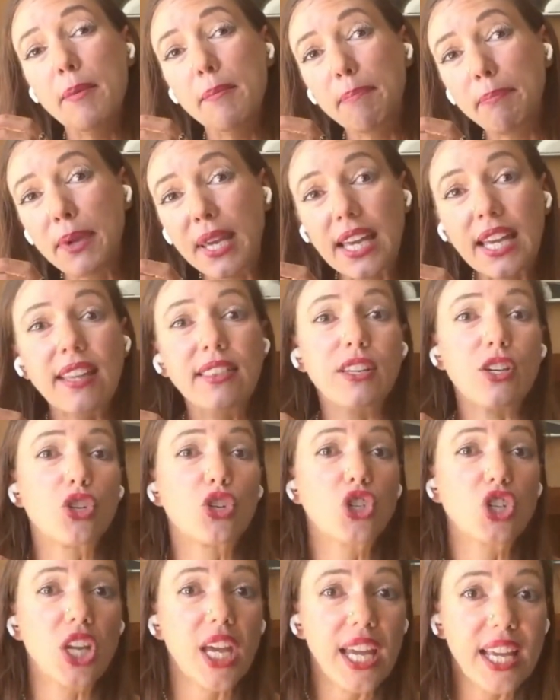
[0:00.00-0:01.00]
being in the
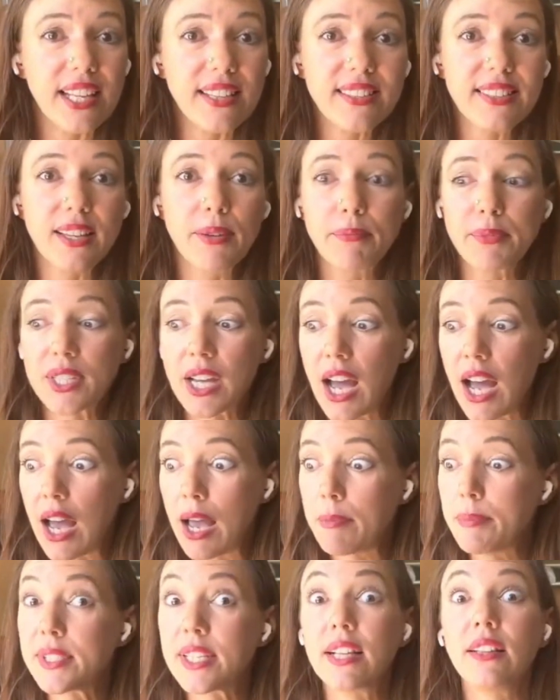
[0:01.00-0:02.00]
shade
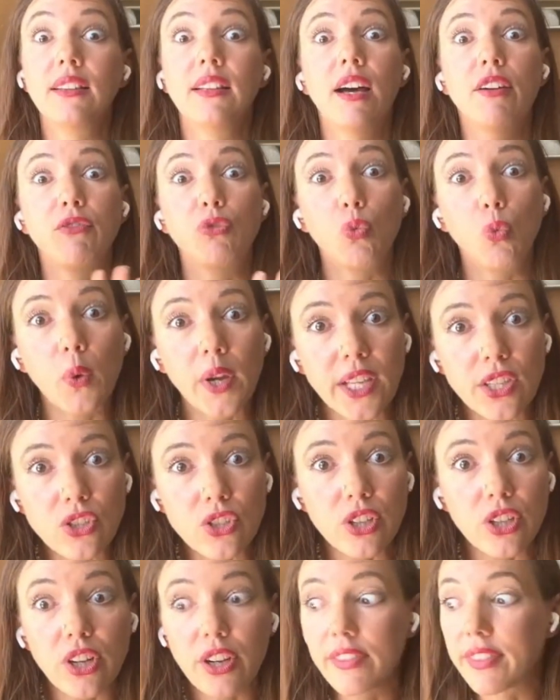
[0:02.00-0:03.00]
sometimes. They love
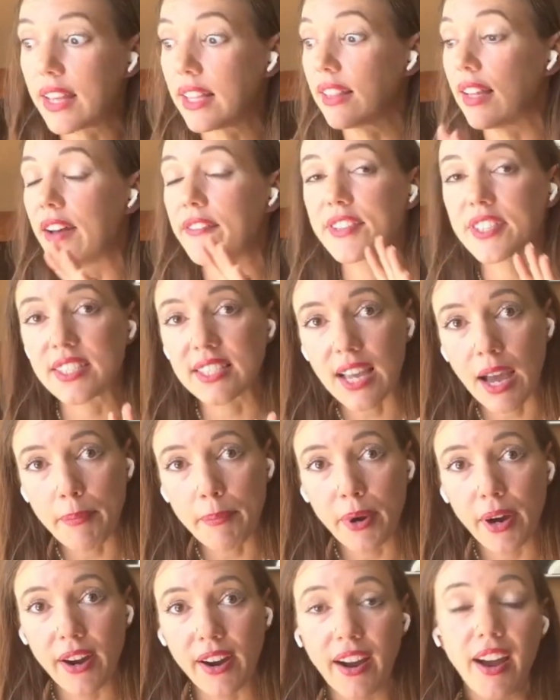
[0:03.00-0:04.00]
winter, they love
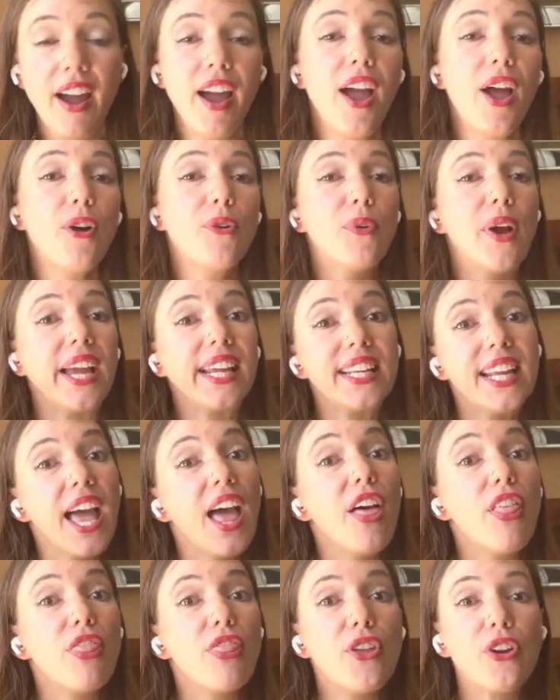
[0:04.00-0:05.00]
summer, right?
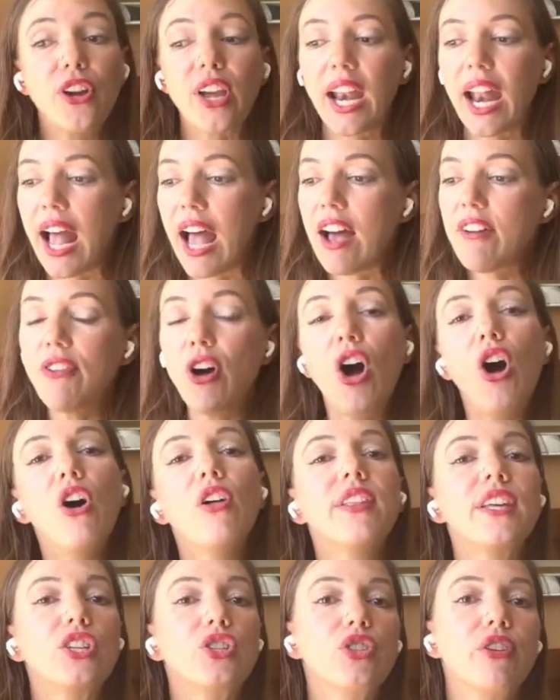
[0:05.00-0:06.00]
They're gonna have all
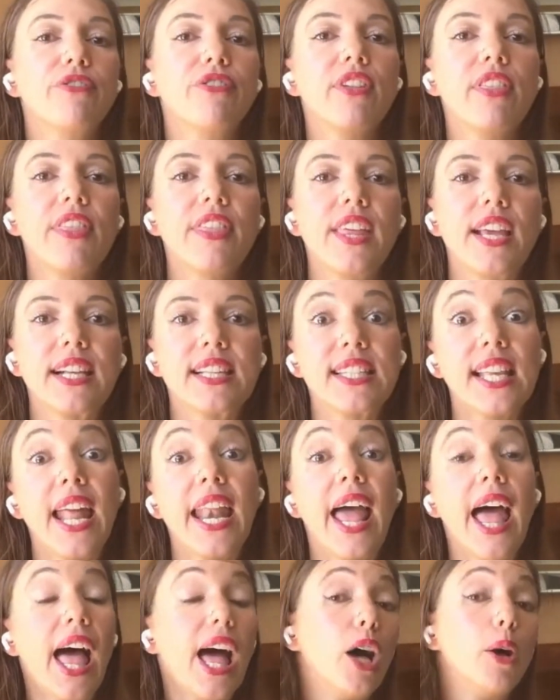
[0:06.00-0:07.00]
these different things that
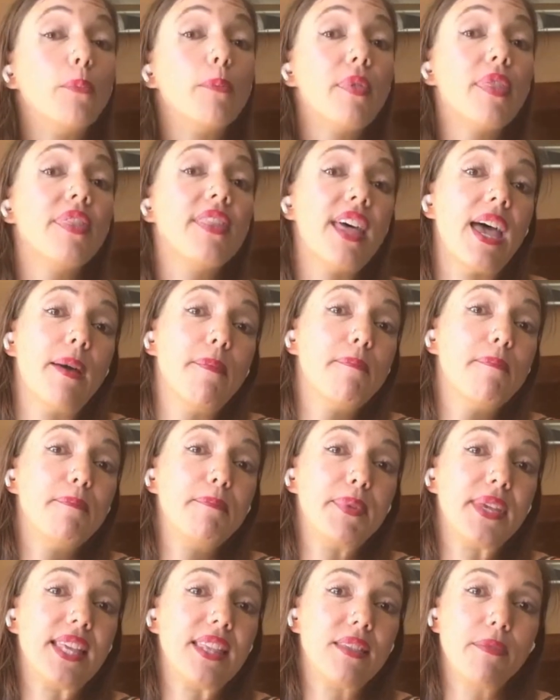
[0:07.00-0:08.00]
help them
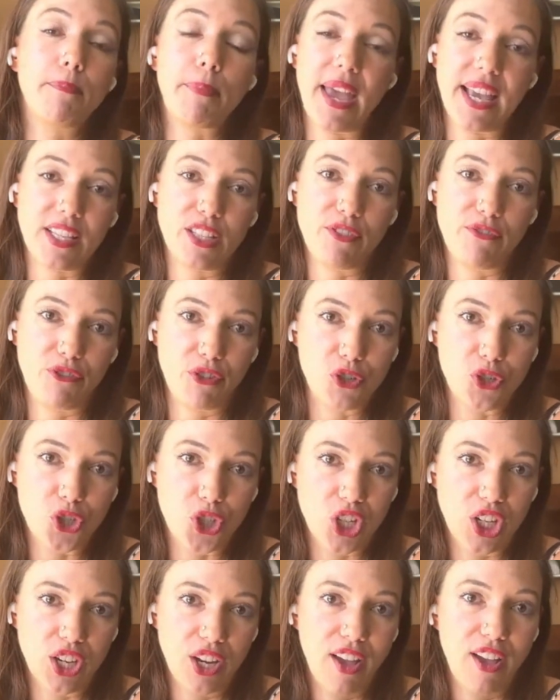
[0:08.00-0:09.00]
be the best
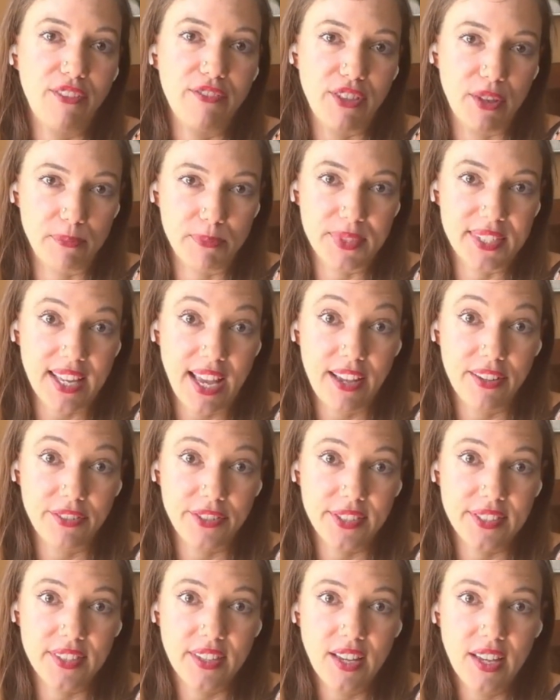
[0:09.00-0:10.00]
version of
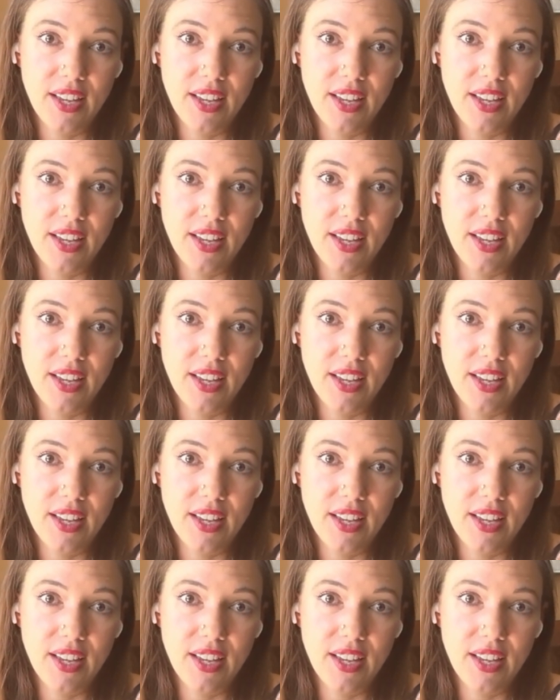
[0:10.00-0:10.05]
themselves.